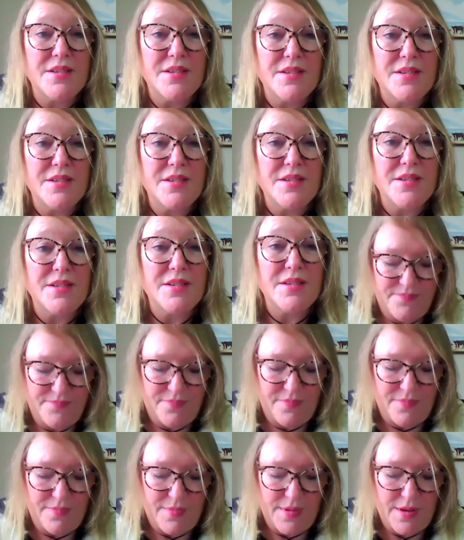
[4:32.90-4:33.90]

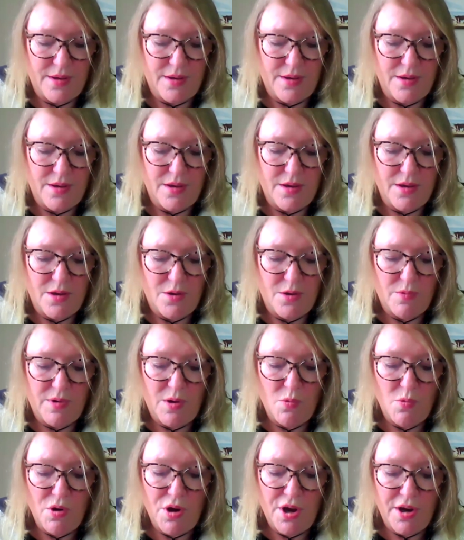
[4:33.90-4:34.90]
Justice.
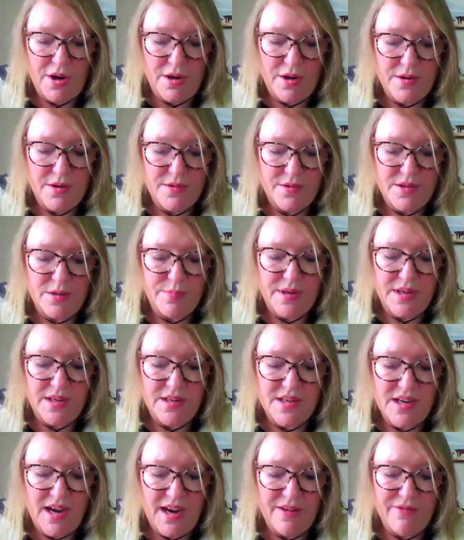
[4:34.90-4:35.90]
We
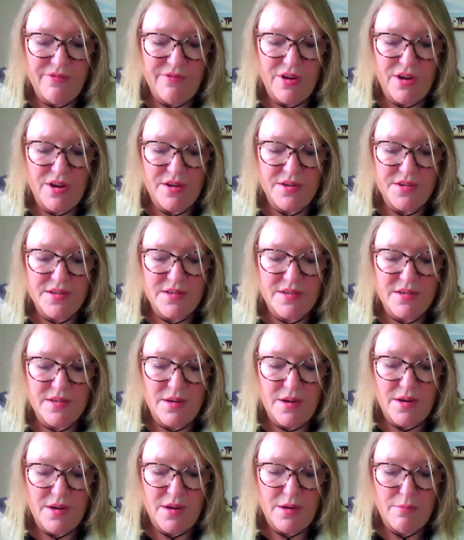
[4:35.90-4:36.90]
work to be
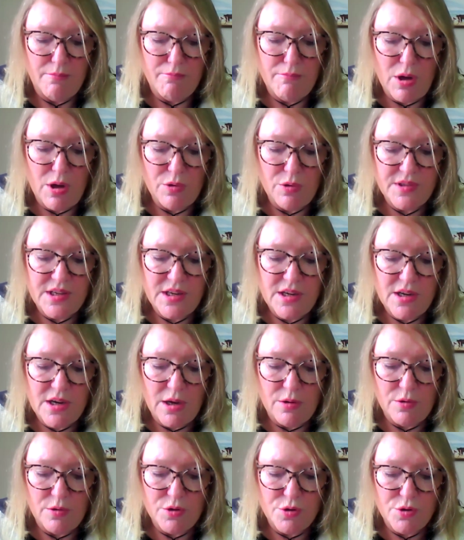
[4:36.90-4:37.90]
diverse,
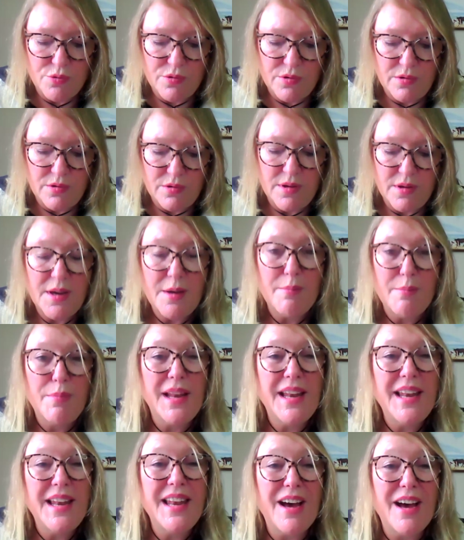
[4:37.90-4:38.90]
multicultural,
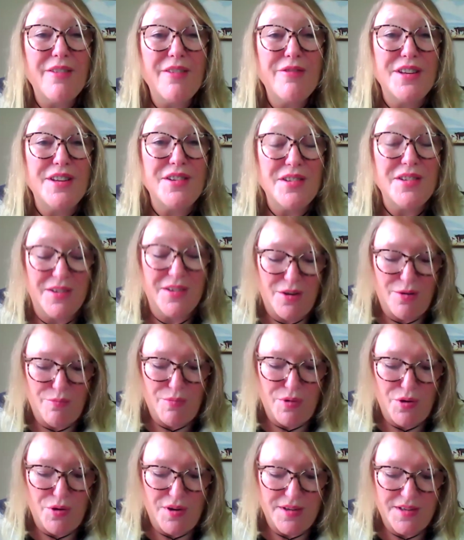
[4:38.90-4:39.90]
beloved
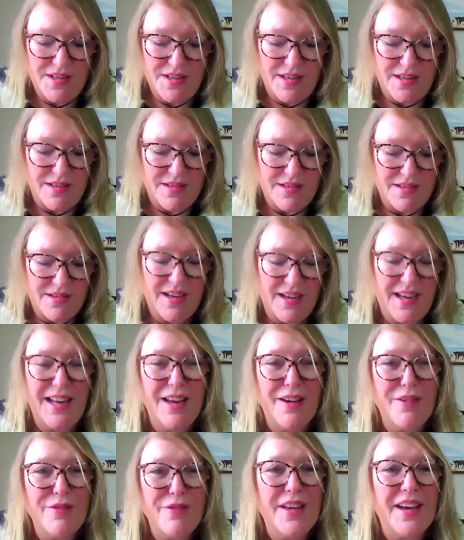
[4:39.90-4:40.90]
communities. I
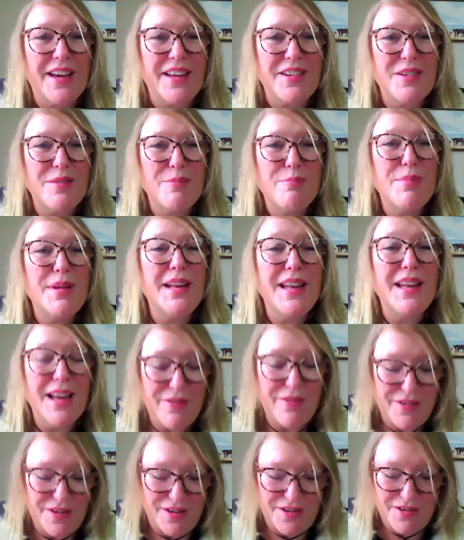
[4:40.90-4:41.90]
love that,
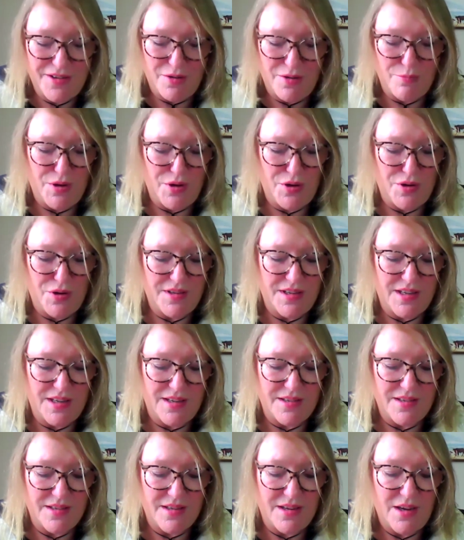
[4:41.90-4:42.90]
beloved
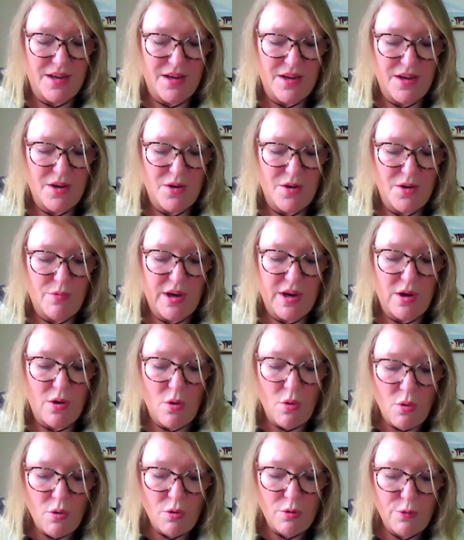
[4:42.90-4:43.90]
communities, where
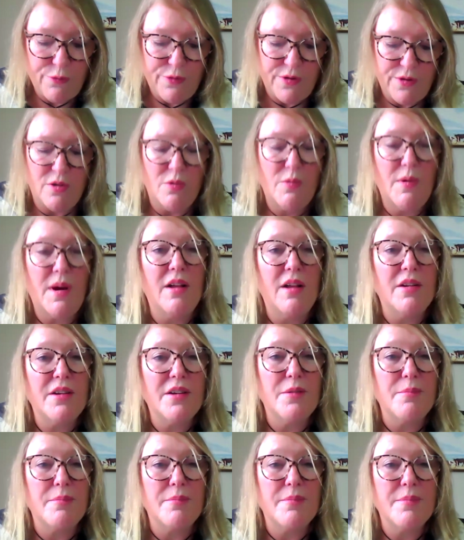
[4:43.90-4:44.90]
all feel
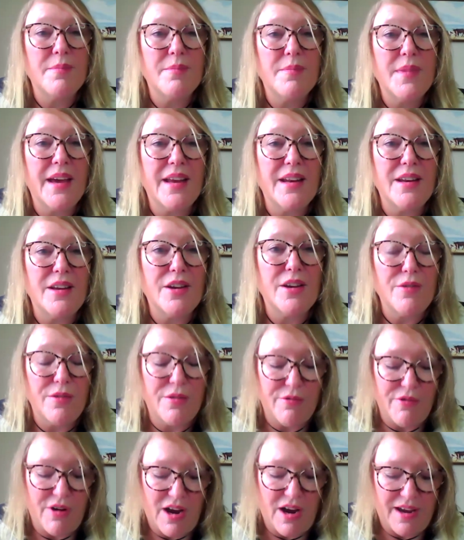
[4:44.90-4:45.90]
welcome and can
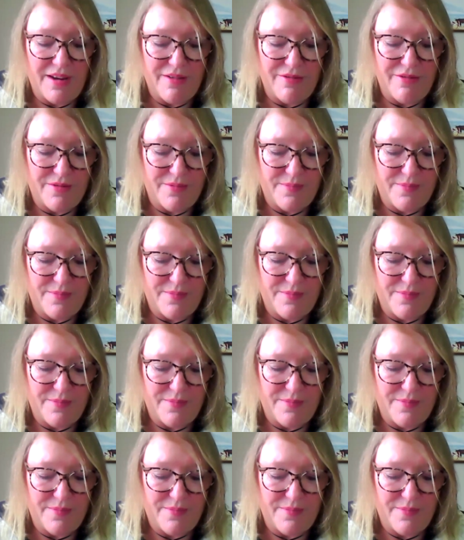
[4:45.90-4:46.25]
thrive.